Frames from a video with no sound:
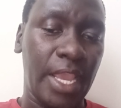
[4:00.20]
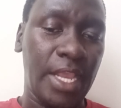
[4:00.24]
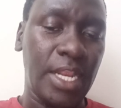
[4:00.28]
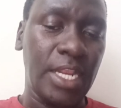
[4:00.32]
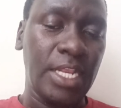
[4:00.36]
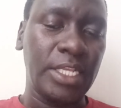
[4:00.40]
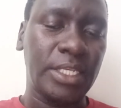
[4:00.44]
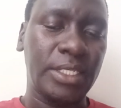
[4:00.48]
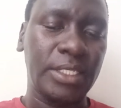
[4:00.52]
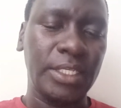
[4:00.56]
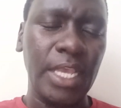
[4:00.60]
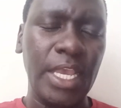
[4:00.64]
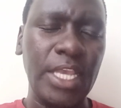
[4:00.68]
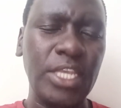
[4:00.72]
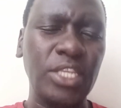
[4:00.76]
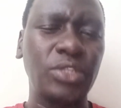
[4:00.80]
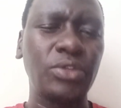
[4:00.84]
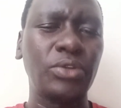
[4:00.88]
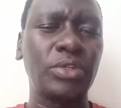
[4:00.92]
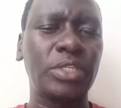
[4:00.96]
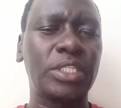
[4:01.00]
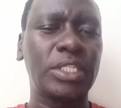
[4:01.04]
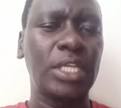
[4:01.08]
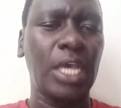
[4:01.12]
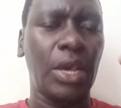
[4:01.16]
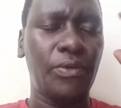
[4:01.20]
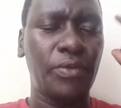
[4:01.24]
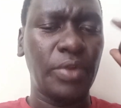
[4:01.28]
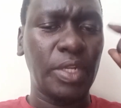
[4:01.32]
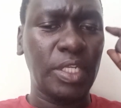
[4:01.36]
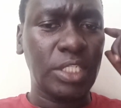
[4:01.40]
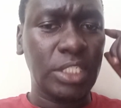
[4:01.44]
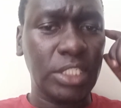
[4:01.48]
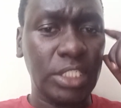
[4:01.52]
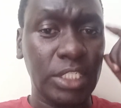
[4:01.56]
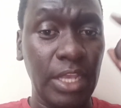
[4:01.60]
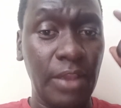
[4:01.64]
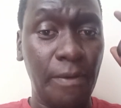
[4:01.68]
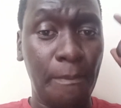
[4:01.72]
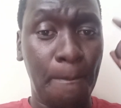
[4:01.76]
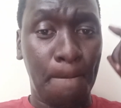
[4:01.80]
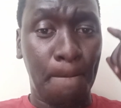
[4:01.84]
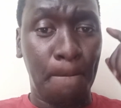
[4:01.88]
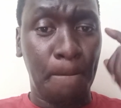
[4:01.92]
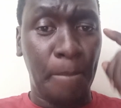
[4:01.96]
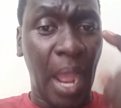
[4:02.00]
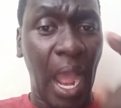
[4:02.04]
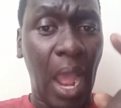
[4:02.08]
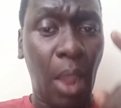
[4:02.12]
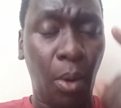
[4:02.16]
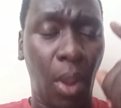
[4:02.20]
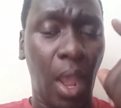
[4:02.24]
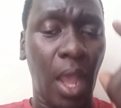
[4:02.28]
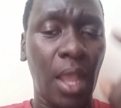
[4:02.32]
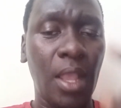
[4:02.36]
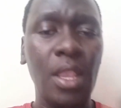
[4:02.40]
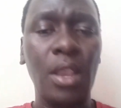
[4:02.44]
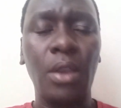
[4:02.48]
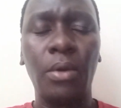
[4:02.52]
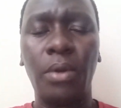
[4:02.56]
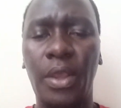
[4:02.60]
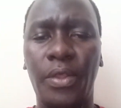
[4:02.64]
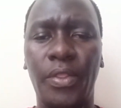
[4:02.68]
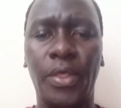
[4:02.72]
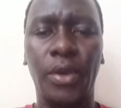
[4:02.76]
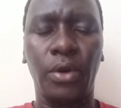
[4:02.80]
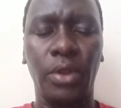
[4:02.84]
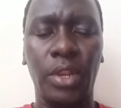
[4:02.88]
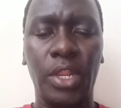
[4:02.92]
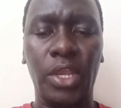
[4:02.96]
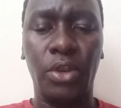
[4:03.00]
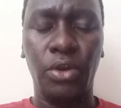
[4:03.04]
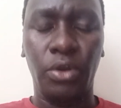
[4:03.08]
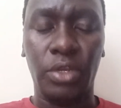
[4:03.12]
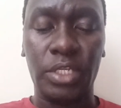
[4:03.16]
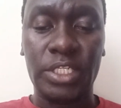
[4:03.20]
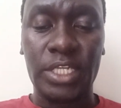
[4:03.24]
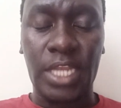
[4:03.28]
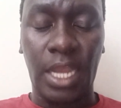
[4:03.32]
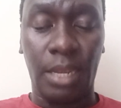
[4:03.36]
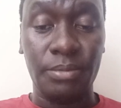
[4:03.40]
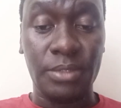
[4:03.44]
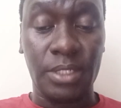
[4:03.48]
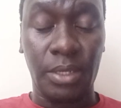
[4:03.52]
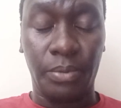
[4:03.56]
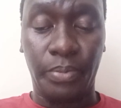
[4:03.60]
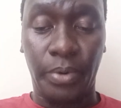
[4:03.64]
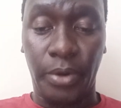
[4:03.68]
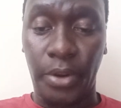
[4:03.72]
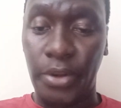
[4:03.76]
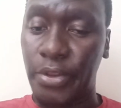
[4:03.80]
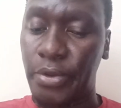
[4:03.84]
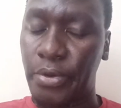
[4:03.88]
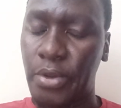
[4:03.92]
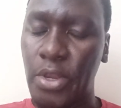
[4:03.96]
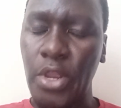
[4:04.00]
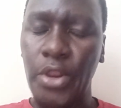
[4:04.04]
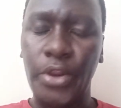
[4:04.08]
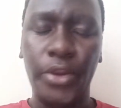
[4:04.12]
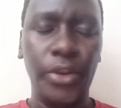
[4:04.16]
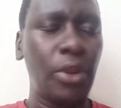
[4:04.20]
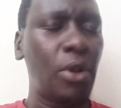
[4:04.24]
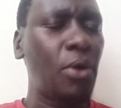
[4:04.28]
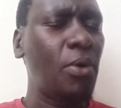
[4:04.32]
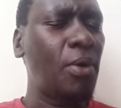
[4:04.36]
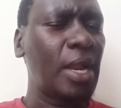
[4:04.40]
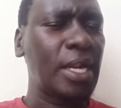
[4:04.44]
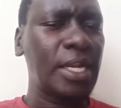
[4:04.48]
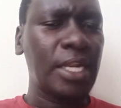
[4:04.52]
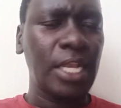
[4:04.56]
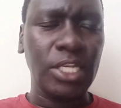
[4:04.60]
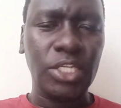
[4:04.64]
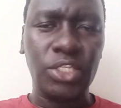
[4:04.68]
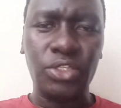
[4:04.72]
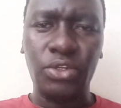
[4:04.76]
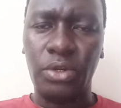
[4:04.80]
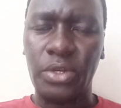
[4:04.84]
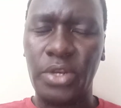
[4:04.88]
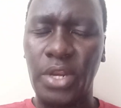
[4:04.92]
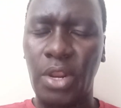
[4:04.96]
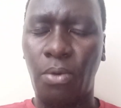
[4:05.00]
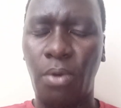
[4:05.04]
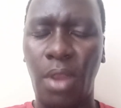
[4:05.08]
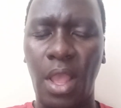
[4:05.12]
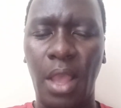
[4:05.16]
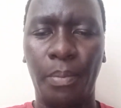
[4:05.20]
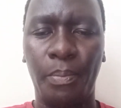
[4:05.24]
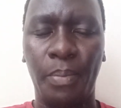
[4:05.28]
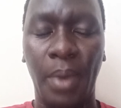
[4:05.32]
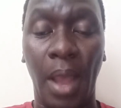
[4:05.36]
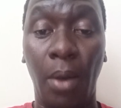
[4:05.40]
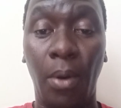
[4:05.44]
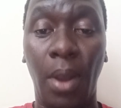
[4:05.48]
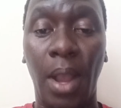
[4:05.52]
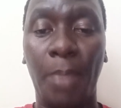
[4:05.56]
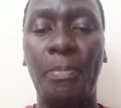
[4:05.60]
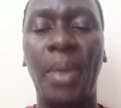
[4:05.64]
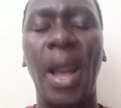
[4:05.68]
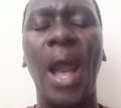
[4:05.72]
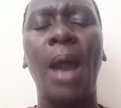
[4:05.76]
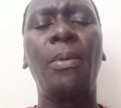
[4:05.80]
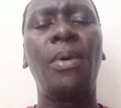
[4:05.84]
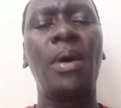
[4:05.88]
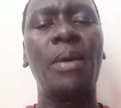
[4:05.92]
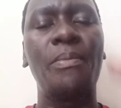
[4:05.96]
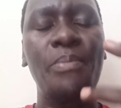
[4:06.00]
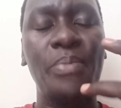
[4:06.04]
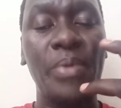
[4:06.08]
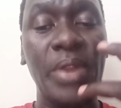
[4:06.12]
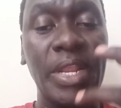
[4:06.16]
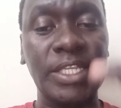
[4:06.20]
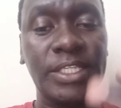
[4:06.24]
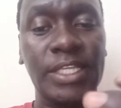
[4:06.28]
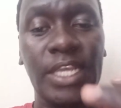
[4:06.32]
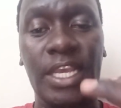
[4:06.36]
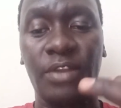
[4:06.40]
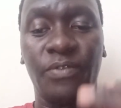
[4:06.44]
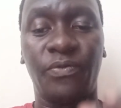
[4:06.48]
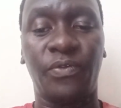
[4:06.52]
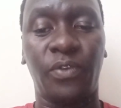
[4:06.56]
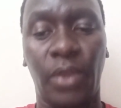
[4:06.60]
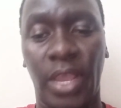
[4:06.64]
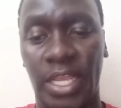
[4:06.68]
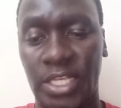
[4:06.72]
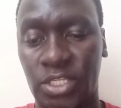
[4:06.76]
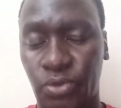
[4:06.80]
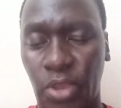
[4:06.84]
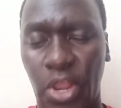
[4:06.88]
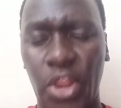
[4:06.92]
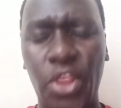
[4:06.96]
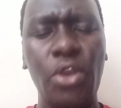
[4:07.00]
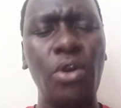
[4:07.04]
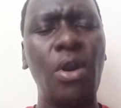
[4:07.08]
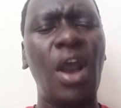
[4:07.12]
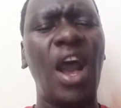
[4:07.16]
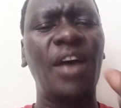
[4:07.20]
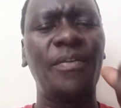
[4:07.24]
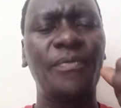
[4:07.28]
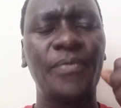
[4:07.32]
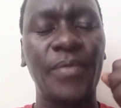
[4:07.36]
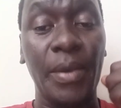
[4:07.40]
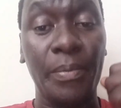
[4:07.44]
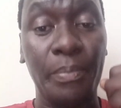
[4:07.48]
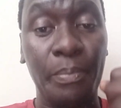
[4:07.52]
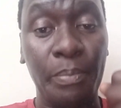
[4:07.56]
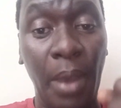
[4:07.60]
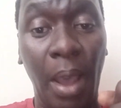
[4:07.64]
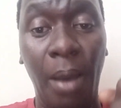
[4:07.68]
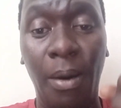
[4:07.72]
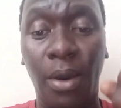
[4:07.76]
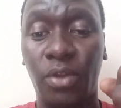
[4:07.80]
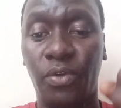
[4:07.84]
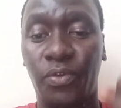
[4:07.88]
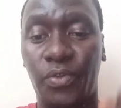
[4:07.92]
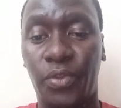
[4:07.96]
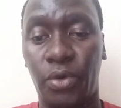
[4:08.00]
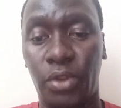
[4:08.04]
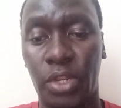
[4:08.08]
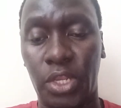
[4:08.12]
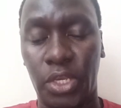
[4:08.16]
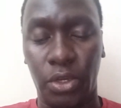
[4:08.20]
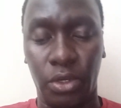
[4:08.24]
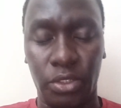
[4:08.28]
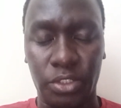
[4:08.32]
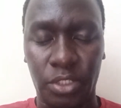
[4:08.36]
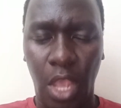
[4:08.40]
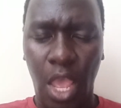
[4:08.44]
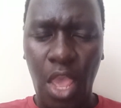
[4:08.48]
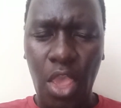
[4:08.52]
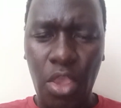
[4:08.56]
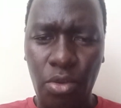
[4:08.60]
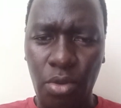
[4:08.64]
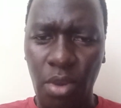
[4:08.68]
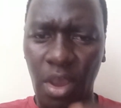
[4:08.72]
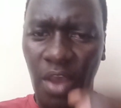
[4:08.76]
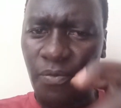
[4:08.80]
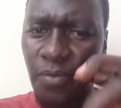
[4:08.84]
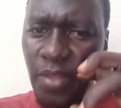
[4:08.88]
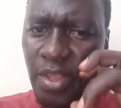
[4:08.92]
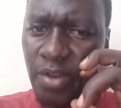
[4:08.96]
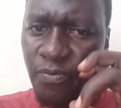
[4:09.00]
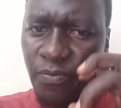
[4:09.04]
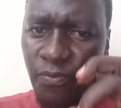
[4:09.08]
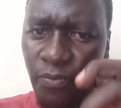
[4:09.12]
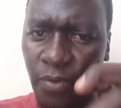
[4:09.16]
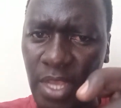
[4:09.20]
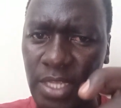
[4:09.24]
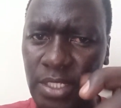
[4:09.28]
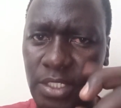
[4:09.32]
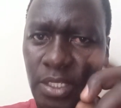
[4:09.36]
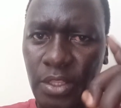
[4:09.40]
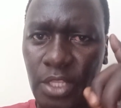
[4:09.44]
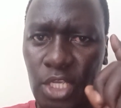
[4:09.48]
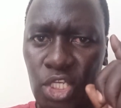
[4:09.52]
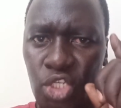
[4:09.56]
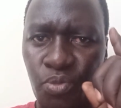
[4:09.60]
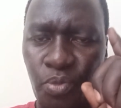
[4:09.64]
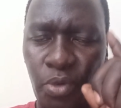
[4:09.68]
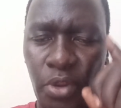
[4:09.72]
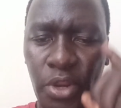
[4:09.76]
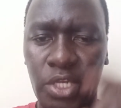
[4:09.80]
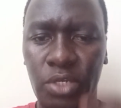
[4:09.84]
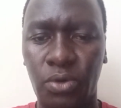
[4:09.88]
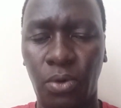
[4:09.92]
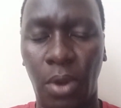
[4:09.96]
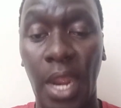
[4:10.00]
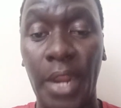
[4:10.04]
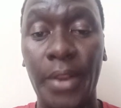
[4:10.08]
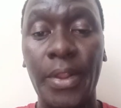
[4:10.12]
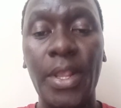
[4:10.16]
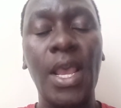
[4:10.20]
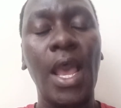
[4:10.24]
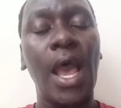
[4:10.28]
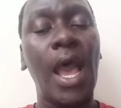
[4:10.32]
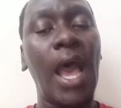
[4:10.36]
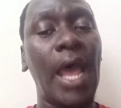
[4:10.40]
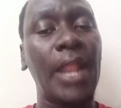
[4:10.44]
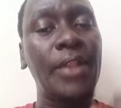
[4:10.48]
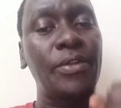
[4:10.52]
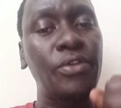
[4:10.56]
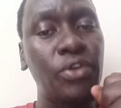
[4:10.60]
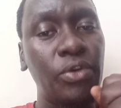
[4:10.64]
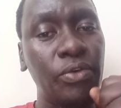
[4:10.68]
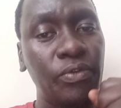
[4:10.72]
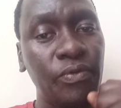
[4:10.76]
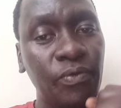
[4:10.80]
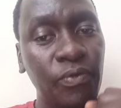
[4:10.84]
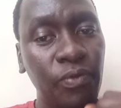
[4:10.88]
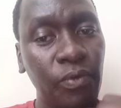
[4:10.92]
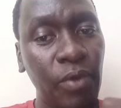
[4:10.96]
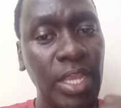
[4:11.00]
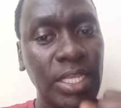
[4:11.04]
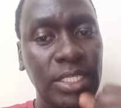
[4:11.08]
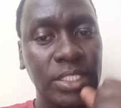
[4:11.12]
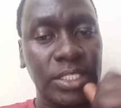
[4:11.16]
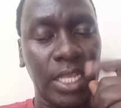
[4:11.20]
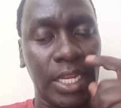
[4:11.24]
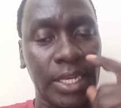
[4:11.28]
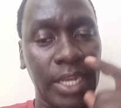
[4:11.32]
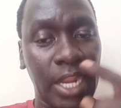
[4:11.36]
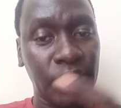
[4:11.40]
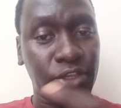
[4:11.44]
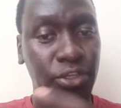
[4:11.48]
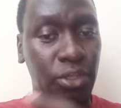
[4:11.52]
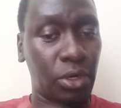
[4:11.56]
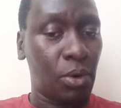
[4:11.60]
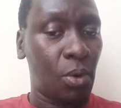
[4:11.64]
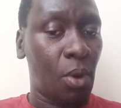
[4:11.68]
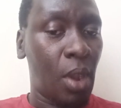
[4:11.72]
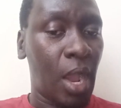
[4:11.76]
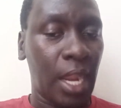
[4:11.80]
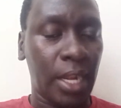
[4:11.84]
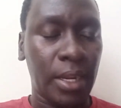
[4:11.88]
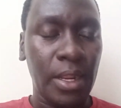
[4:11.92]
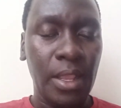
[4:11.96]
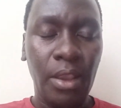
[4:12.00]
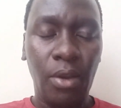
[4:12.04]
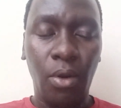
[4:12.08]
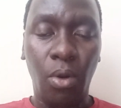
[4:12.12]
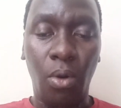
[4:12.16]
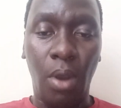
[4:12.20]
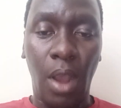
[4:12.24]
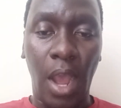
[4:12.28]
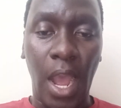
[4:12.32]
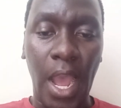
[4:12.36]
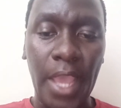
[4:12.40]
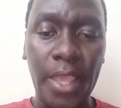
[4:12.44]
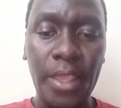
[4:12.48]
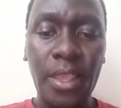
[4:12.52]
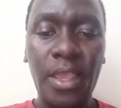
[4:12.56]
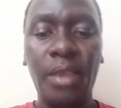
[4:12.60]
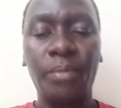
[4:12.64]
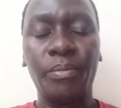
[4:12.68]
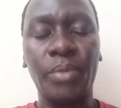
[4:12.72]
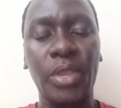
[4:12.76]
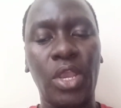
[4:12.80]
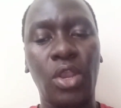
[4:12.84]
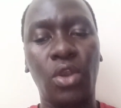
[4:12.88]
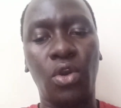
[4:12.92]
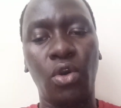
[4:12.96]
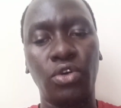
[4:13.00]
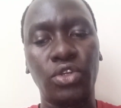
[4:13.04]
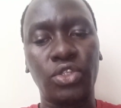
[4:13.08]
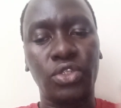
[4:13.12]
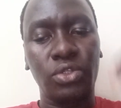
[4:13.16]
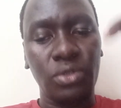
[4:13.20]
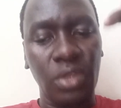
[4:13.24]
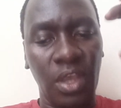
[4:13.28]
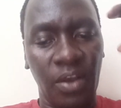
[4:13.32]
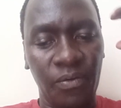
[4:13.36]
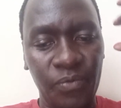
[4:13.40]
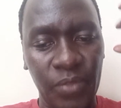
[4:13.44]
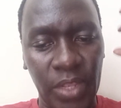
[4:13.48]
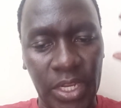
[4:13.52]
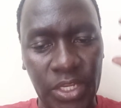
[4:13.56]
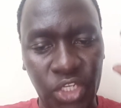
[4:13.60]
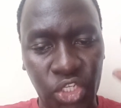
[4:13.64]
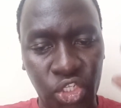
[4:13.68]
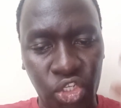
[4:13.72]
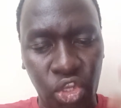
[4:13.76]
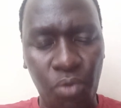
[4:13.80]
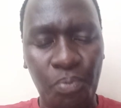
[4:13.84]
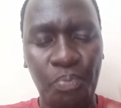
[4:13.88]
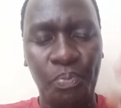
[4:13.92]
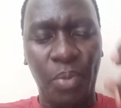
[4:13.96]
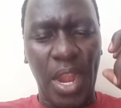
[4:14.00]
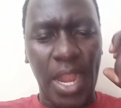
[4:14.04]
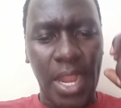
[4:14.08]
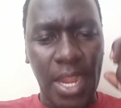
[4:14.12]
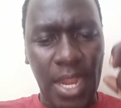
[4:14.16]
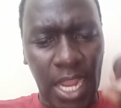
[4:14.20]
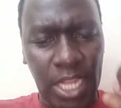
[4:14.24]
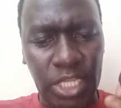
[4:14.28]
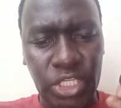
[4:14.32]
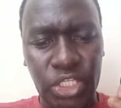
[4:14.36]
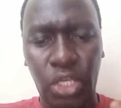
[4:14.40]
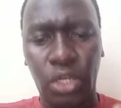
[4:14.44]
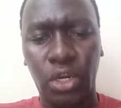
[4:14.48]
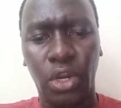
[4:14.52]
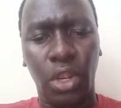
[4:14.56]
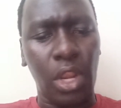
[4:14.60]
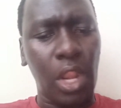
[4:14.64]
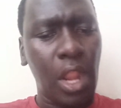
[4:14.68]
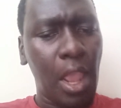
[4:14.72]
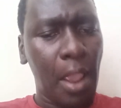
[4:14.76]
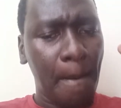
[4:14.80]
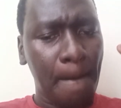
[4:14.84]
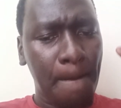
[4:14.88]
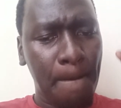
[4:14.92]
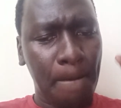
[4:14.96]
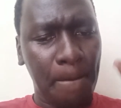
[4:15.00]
8, it says you shall receive power when the Holy Ghost comes upon you. No one does not require power. Power brings influence. When you have the power of the Holy Ghost, you have the influence in the spirit world, and you influence the natural world. Why? Because you have the supernatural